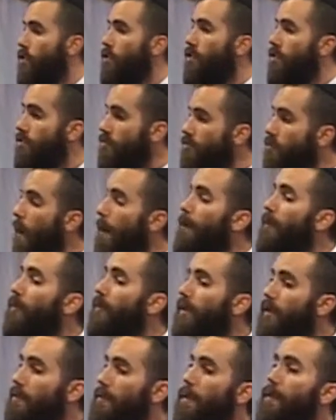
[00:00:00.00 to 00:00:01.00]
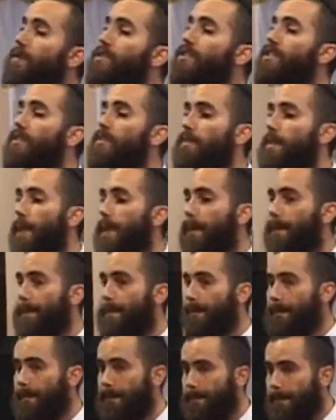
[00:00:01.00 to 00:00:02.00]
Through a person
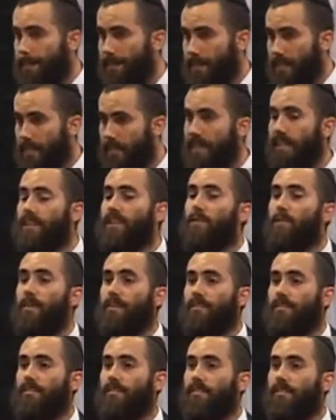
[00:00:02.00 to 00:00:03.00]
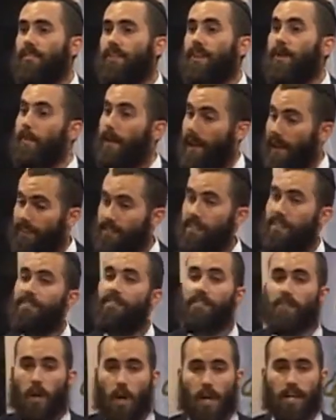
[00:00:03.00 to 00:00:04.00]
beginning with positive
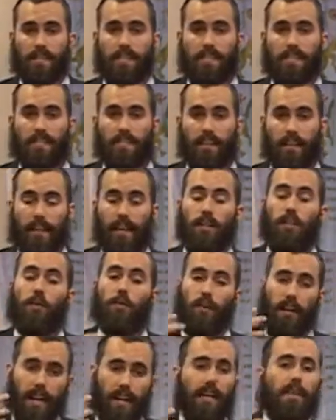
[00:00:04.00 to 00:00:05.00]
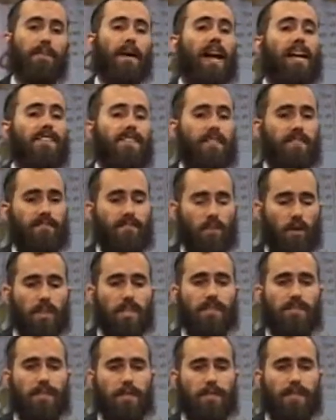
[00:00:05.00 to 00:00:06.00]
thoughts and creating positive
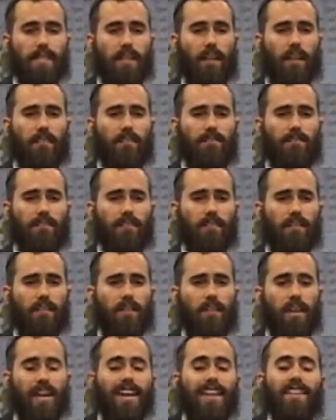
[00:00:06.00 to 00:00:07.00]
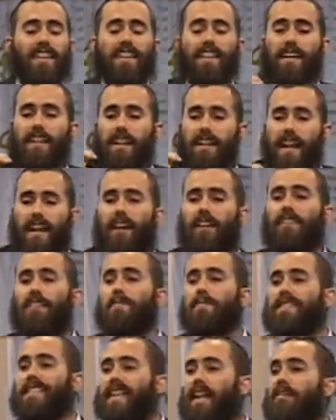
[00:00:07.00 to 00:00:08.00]
thoughts for themselves, they connect
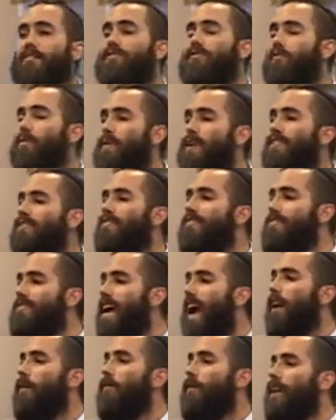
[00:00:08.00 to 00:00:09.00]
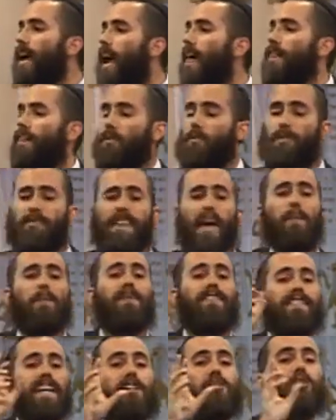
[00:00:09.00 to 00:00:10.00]
themselves with that reality, with that
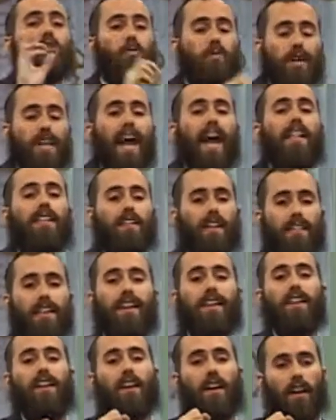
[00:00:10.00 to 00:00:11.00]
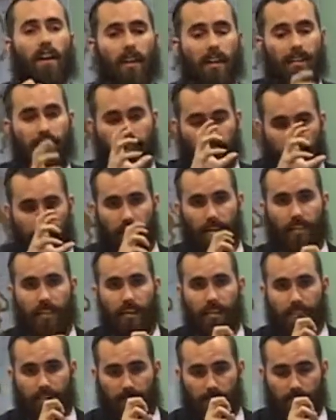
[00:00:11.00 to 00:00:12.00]
potential reality that
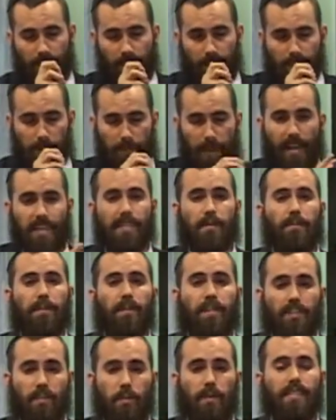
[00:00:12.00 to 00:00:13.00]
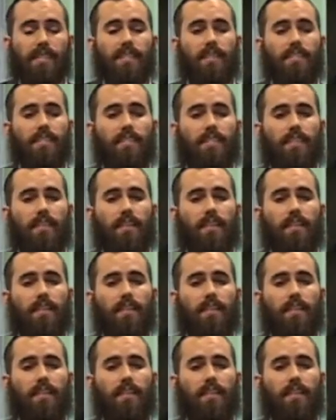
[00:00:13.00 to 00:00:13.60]
is a possibility to exist.